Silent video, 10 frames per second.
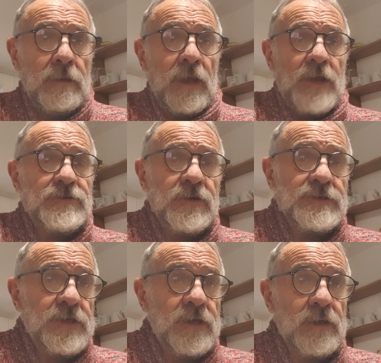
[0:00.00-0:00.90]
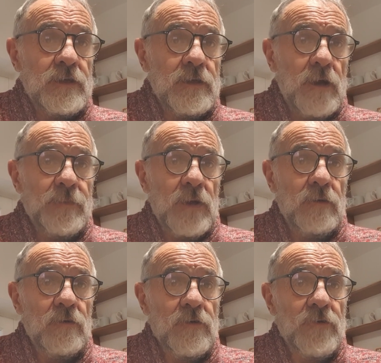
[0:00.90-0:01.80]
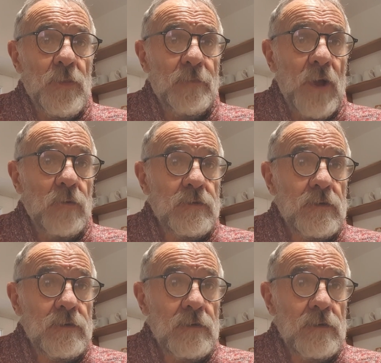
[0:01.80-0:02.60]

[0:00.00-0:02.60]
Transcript: as you can see, I'm no longer on the boat.